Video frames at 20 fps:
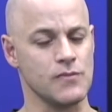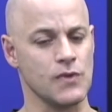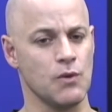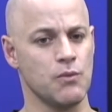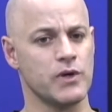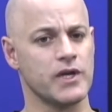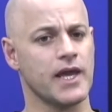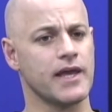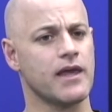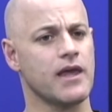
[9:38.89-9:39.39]

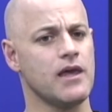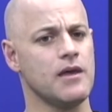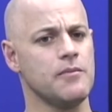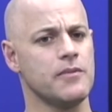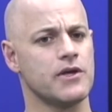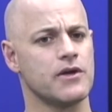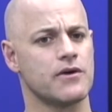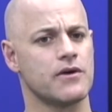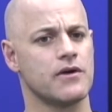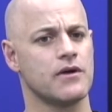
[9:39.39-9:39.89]
When I came
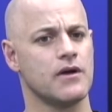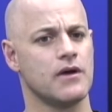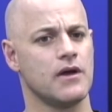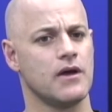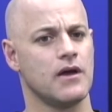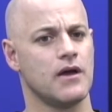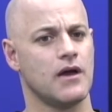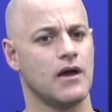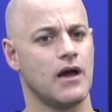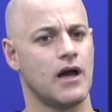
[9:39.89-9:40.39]
here,
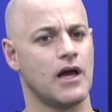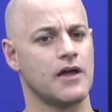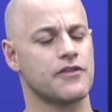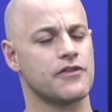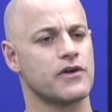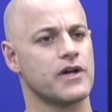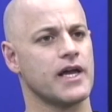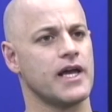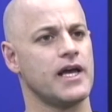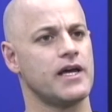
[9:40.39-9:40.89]
I
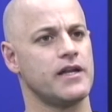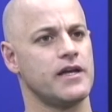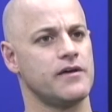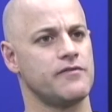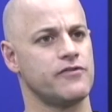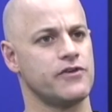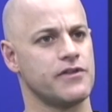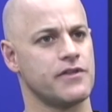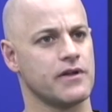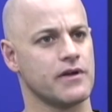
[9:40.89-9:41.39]
thought I had
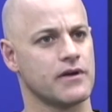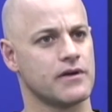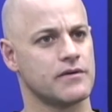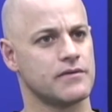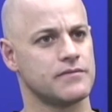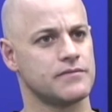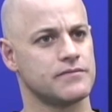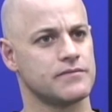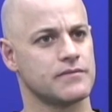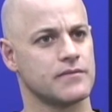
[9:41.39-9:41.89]
everything.
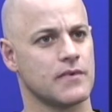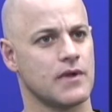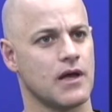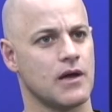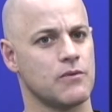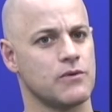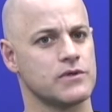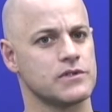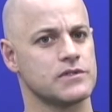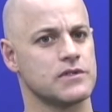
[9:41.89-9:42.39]
I
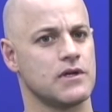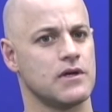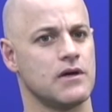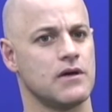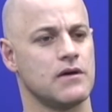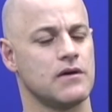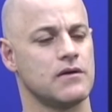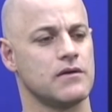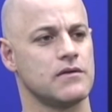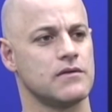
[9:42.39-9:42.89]
was a
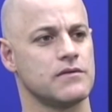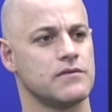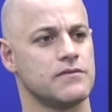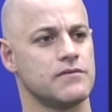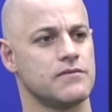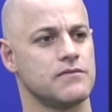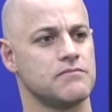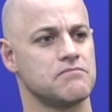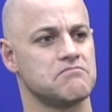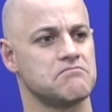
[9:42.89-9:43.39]

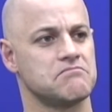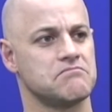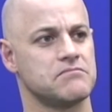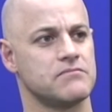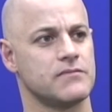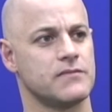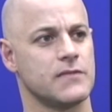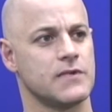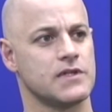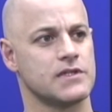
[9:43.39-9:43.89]

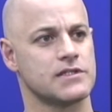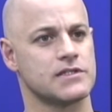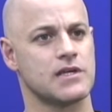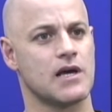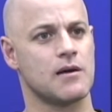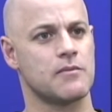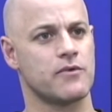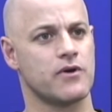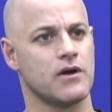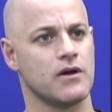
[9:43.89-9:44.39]

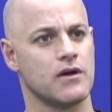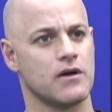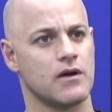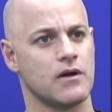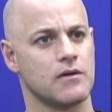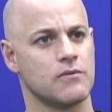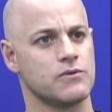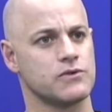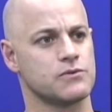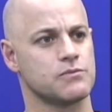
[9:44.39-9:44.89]
Sabra,
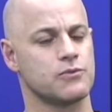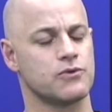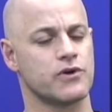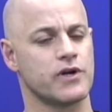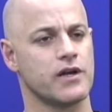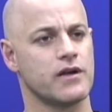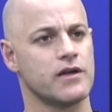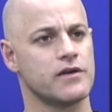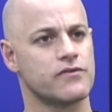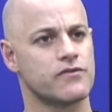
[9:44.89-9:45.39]
I was born
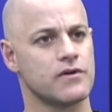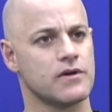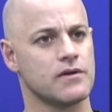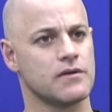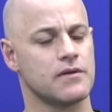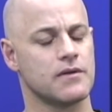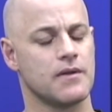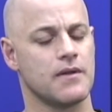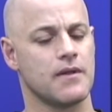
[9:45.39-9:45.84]
in Israel,